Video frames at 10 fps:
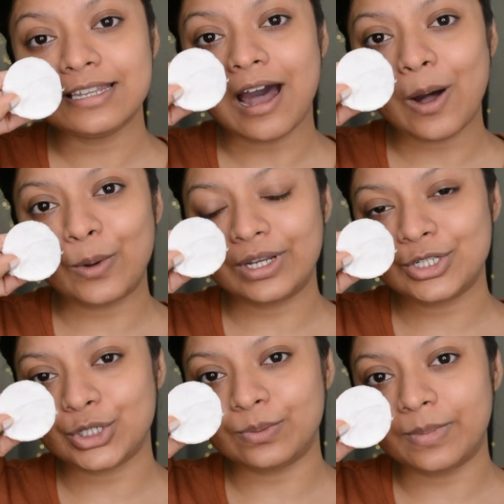how it
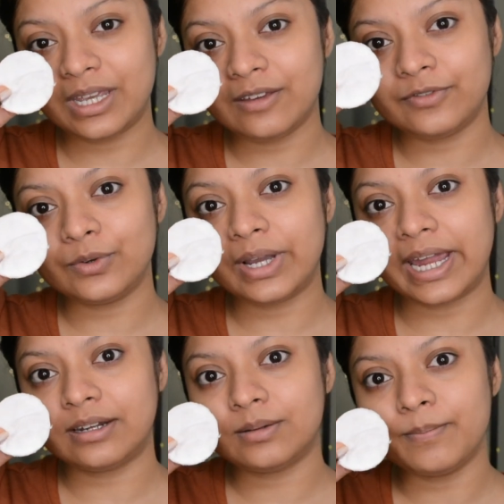should be if you
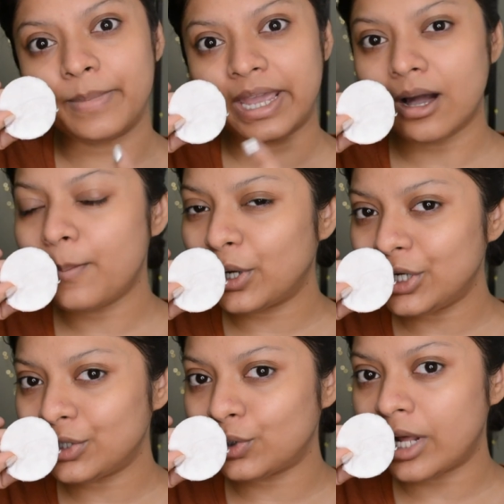get makeup on
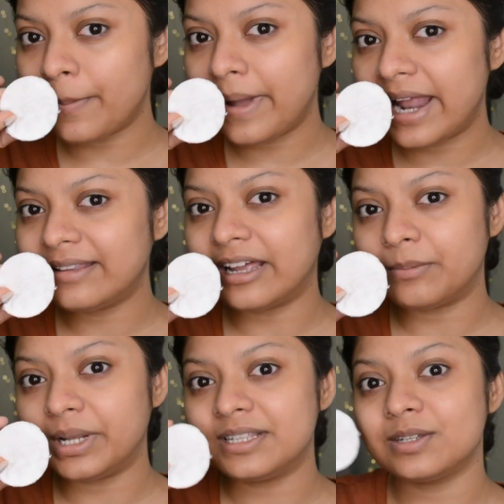your toner pad
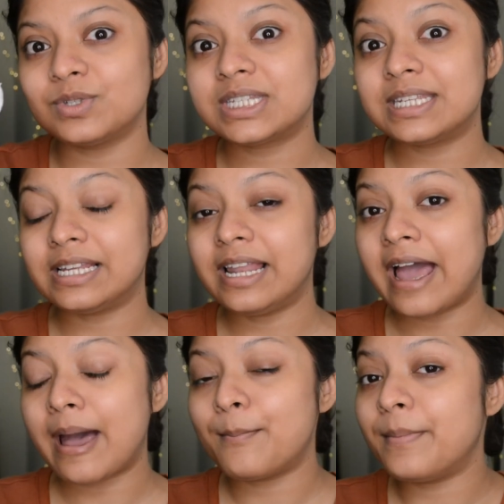that means you still
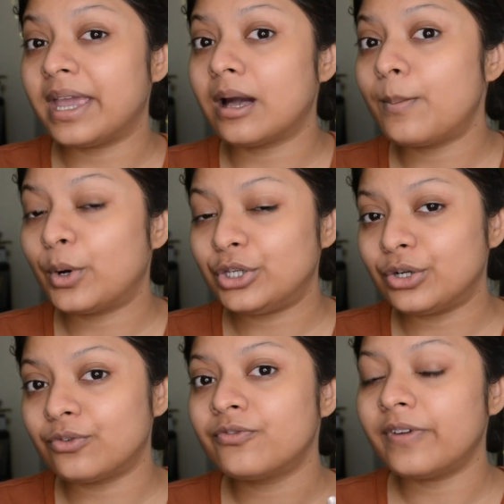have makeup on
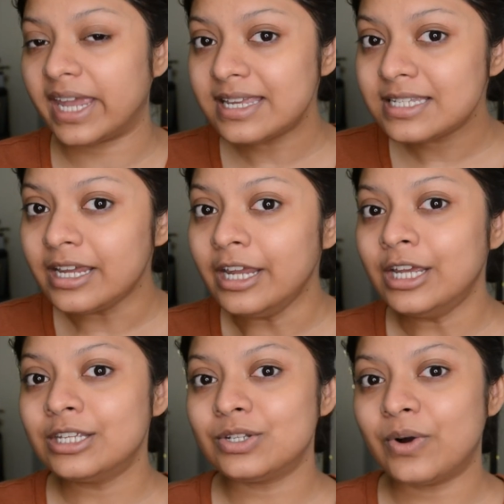your face
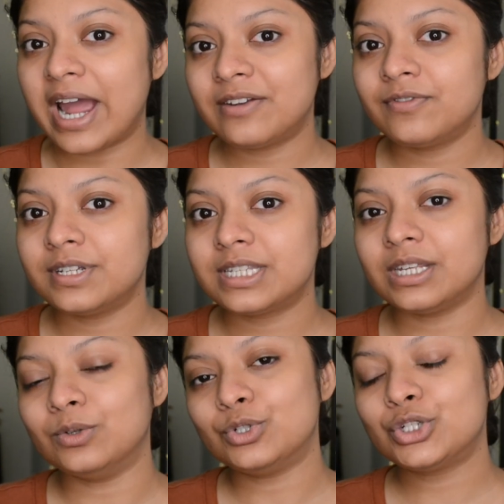so at first
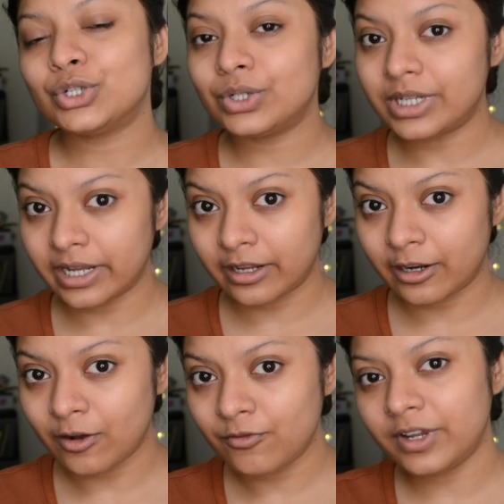you should take
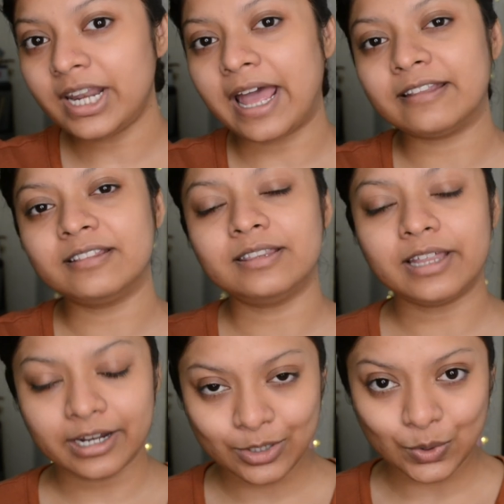care of it and
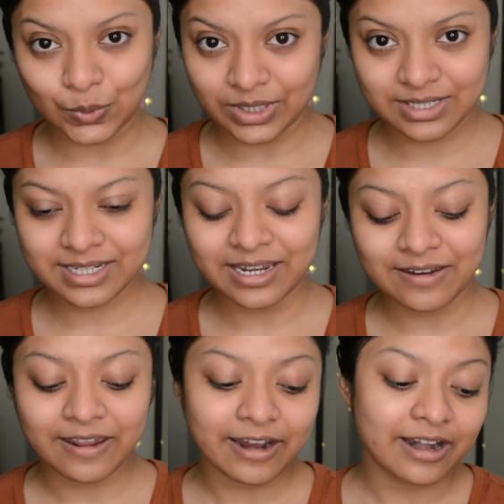then do the
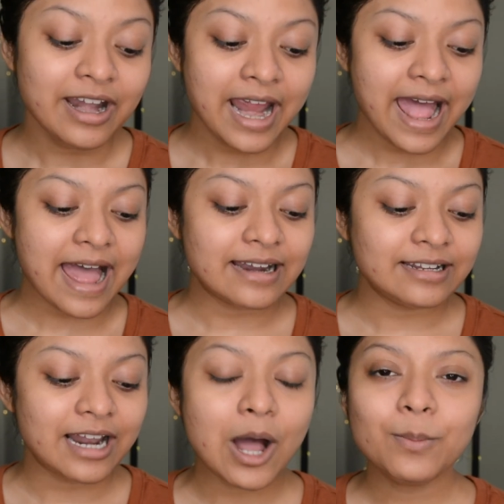skincare
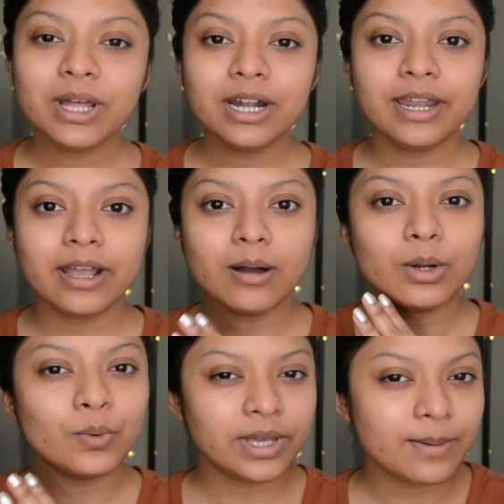and now I'm gonna take a
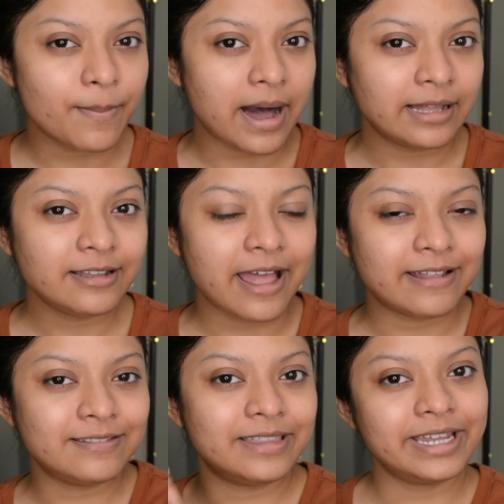quick bath
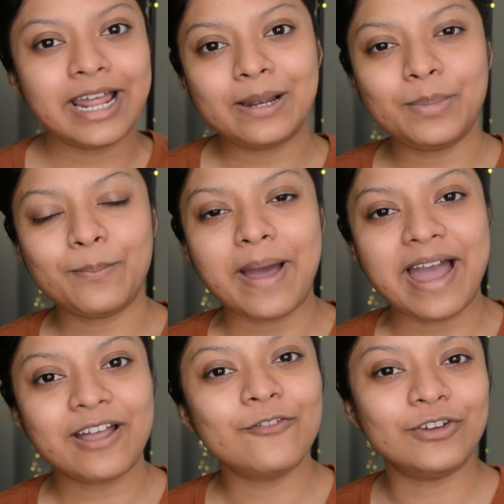and then I'll be
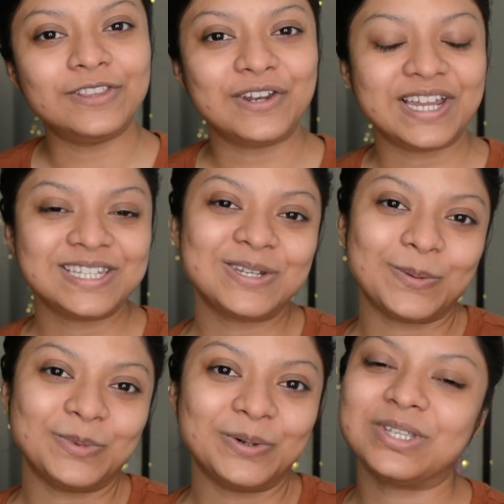back with the rest of the